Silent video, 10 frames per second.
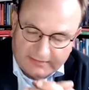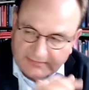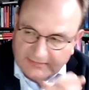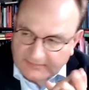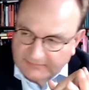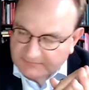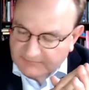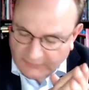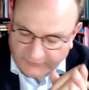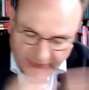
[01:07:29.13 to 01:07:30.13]
um,
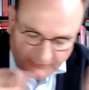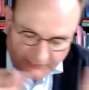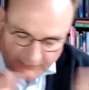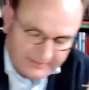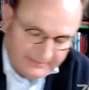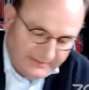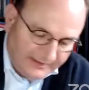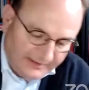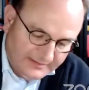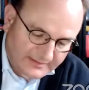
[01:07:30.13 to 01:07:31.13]
of course,
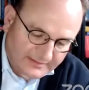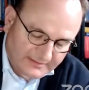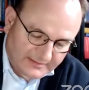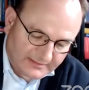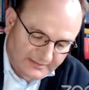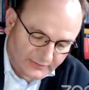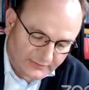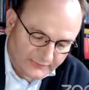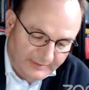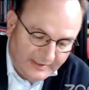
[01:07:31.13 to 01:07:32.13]
there's a, a lot
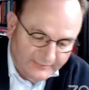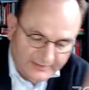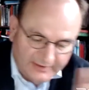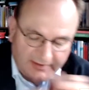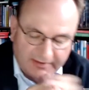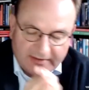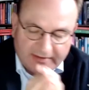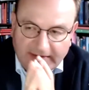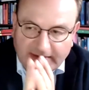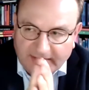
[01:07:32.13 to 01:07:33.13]
of behavioral changes
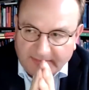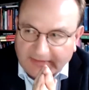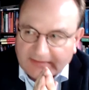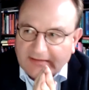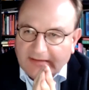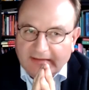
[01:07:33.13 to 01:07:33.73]
are needed, but